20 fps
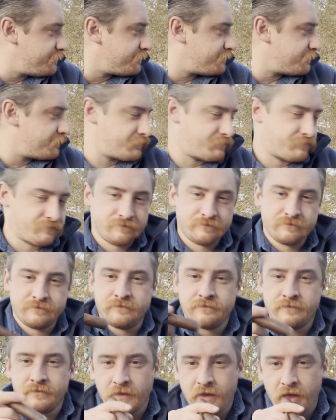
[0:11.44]

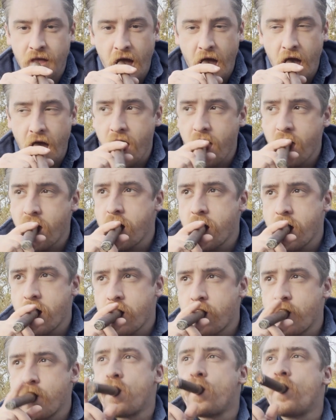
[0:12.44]

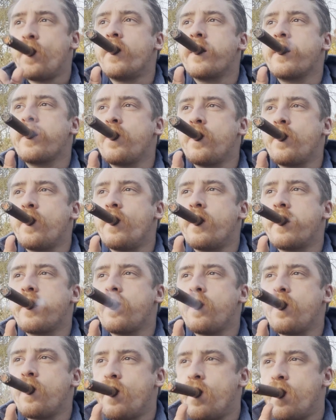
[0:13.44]

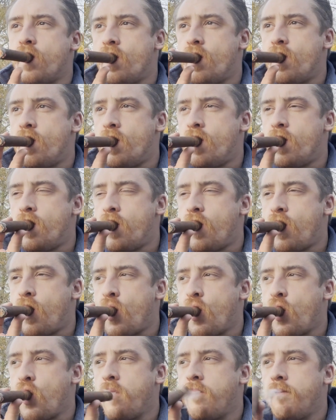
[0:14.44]

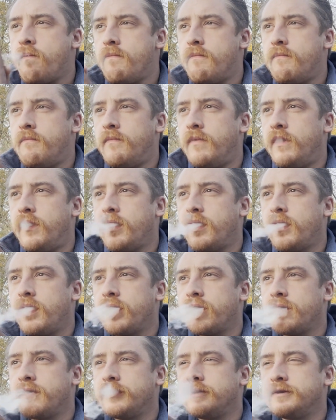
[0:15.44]

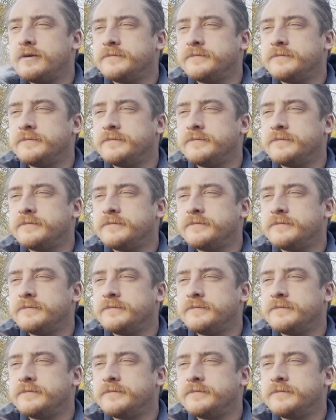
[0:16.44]
(no one is talking)